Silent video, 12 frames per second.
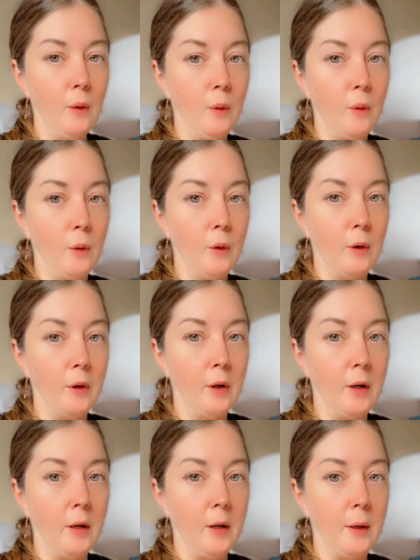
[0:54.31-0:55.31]
or
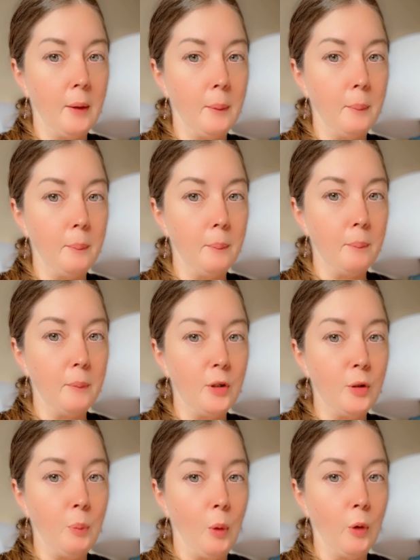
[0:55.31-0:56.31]

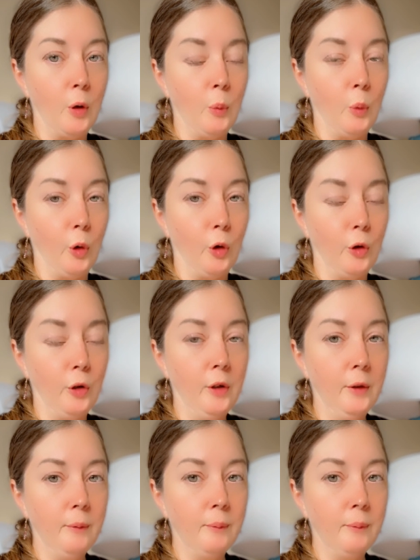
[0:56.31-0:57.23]
spoken word,